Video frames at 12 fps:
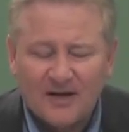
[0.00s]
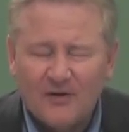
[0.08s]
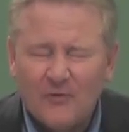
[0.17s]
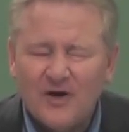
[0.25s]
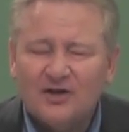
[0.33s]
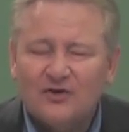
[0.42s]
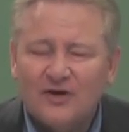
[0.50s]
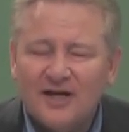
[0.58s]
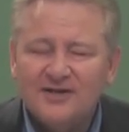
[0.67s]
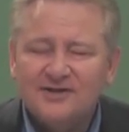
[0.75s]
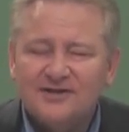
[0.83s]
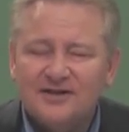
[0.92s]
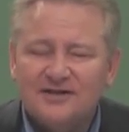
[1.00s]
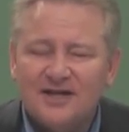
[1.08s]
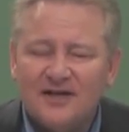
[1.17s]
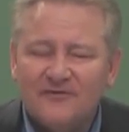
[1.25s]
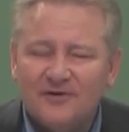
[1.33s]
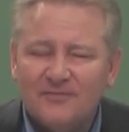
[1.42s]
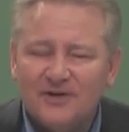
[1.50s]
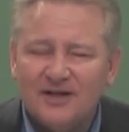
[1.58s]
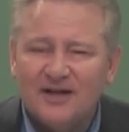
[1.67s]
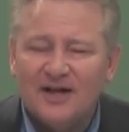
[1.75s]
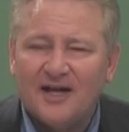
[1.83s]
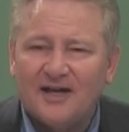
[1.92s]
what Christ had done for
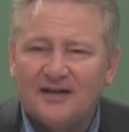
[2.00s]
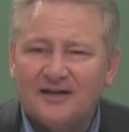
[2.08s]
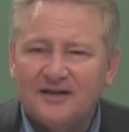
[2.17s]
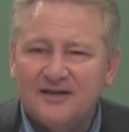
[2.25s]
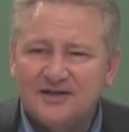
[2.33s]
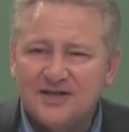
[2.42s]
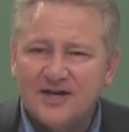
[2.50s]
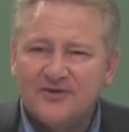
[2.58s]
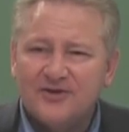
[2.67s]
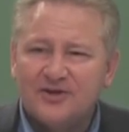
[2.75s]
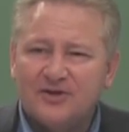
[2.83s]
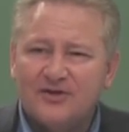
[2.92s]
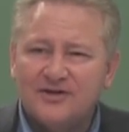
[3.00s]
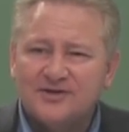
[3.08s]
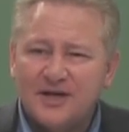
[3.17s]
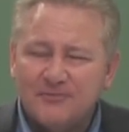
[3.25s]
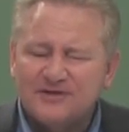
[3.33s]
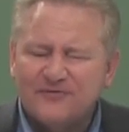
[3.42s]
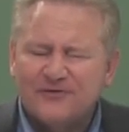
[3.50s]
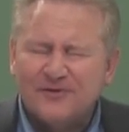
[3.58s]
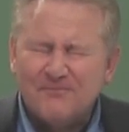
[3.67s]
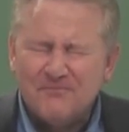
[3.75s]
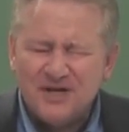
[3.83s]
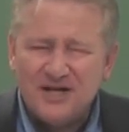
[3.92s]
me and the death on the cross. That was for
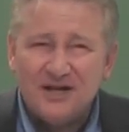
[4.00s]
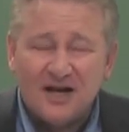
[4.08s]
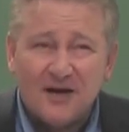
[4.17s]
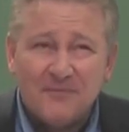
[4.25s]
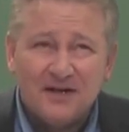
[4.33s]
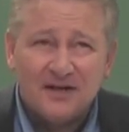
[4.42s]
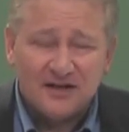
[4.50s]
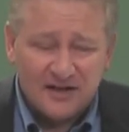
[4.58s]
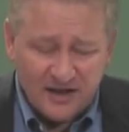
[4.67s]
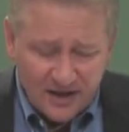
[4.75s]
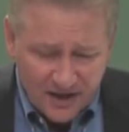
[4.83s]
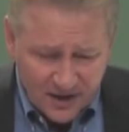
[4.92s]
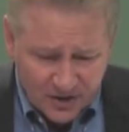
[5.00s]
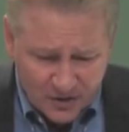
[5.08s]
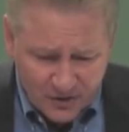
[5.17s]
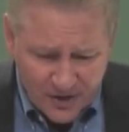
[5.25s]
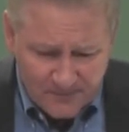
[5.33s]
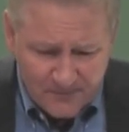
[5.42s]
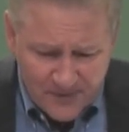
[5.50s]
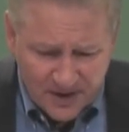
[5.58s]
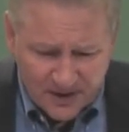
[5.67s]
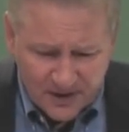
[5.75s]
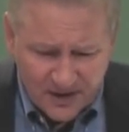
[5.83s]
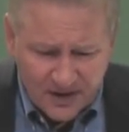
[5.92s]
me. I mean, it gripped
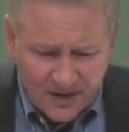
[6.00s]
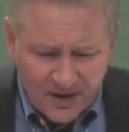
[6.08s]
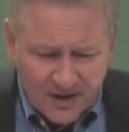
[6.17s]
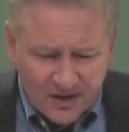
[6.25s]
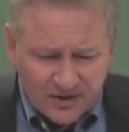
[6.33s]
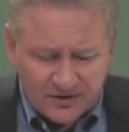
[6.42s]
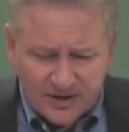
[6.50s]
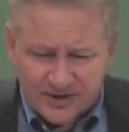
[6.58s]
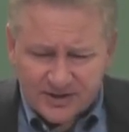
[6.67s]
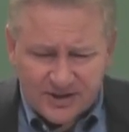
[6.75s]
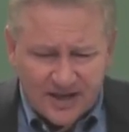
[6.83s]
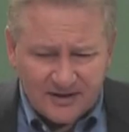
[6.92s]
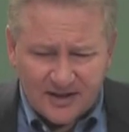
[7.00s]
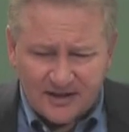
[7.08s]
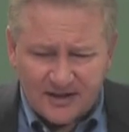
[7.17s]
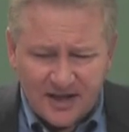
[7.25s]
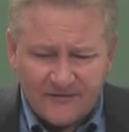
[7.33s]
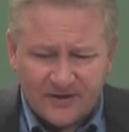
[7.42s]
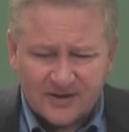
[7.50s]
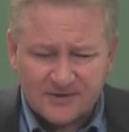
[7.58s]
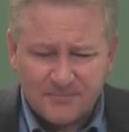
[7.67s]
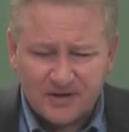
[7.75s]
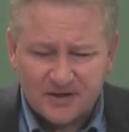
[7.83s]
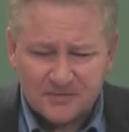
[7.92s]
me to an extent I'd never
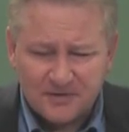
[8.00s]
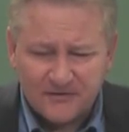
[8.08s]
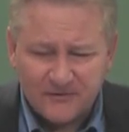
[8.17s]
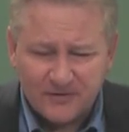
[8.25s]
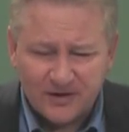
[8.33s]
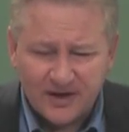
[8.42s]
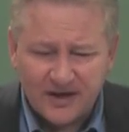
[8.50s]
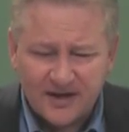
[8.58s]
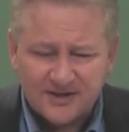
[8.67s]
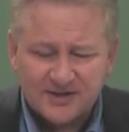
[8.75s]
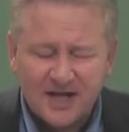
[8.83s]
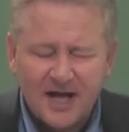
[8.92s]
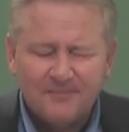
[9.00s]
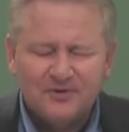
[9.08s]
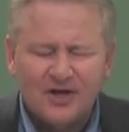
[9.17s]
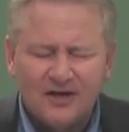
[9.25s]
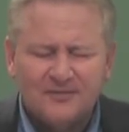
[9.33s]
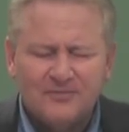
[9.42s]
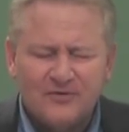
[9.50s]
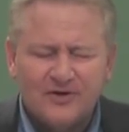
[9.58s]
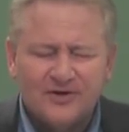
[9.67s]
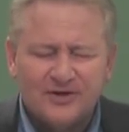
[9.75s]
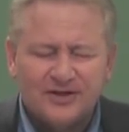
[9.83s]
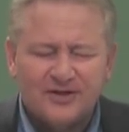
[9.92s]
experienced before. And I sobbed all the
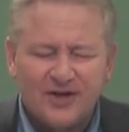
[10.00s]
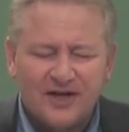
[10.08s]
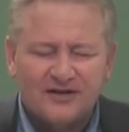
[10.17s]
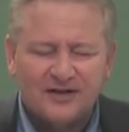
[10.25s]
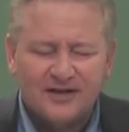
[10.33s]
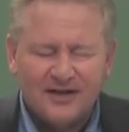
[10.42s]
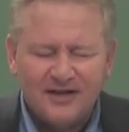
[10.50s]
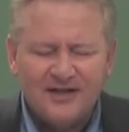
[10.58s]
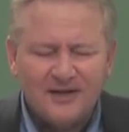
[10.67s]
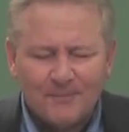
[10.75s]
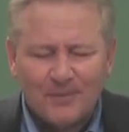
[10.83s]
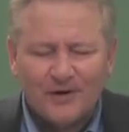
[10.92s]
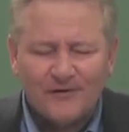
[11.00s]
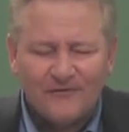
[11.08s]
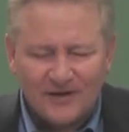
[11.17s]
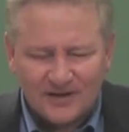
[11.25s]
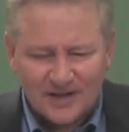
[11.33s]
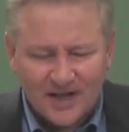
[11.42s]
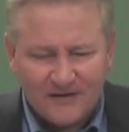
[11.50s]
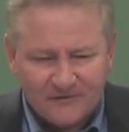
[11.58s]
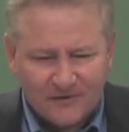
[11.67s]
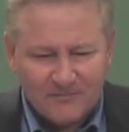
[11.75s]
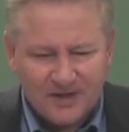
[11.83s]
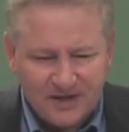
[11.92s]
more to think that he, the perfect, died
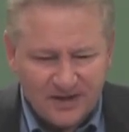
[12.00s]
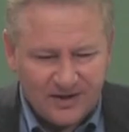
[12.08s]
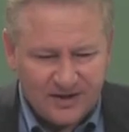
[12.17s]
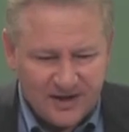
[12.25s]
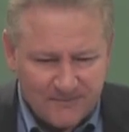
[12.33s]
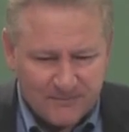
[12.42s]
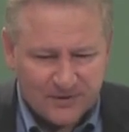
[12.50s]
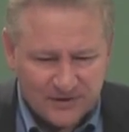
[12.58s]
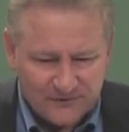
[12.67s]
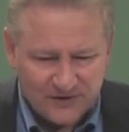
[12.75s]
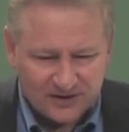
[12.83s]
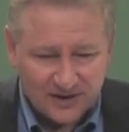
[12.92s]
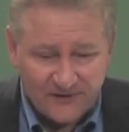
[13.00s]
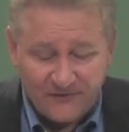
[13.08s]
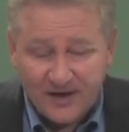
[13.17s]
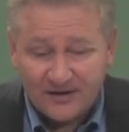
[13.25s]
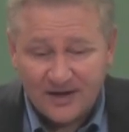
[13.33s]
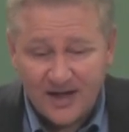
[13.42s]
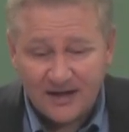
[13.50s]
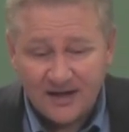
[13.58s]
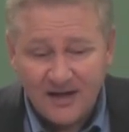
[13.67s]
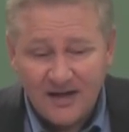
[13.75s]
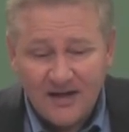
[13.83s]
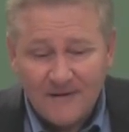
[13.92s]
for me, the imperfect. I felt like
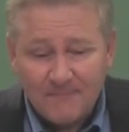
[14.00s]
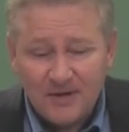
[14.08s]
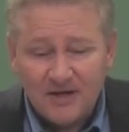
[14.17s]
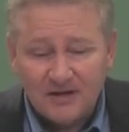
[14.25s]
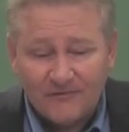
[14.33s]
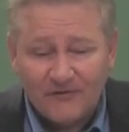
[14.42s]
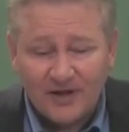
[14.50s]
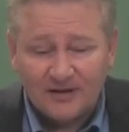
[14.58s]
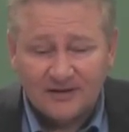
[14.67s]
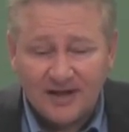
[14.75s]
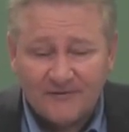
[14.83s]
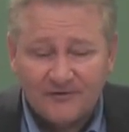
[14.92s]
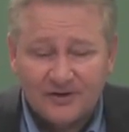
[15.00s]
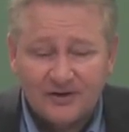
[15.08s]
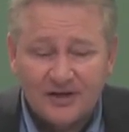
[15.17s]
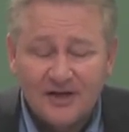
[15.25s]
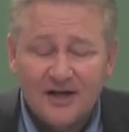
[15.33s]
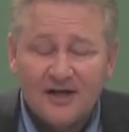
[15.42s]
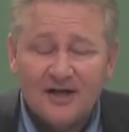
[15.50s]
Peter felt after